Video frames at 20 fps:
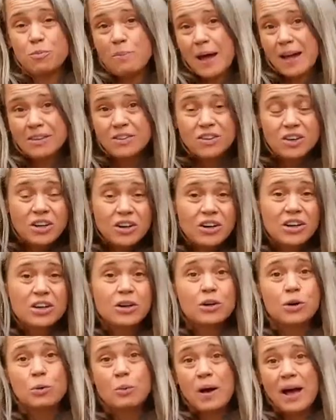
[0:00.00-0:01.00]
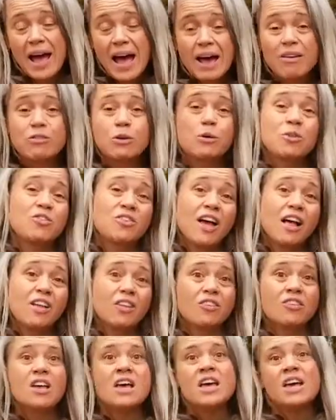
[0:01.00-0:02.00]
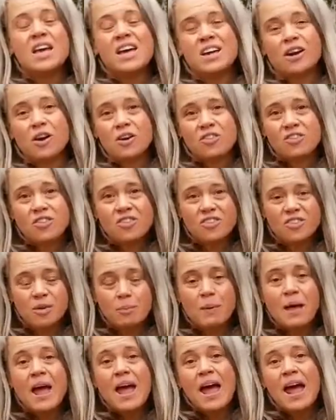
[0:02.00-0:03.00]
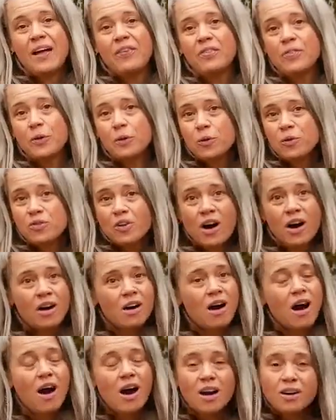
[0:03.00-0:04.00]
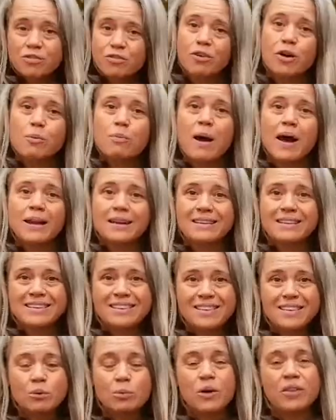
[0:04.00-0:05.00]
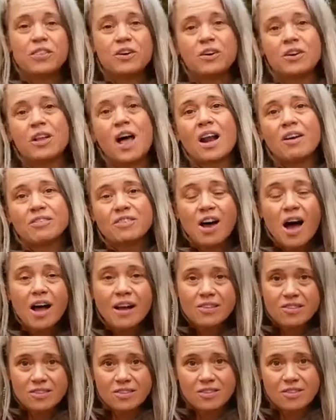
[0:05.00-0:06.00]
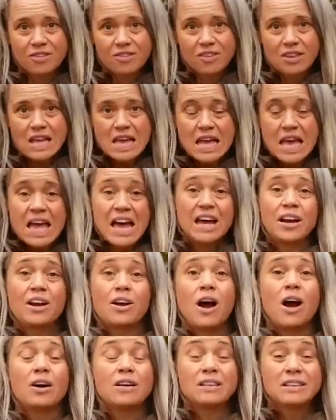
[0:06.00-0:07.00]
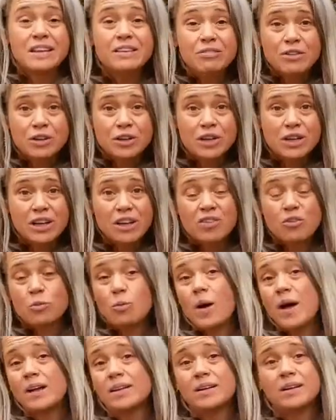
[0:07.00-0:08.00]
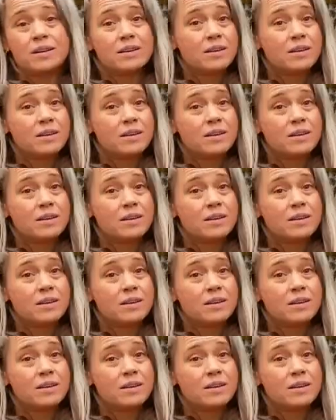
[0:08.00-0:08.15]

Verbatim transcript: bacteria or what have you cells in our system, and those are hard for our body to deal with. There are a lot of toxins, and our liver is what,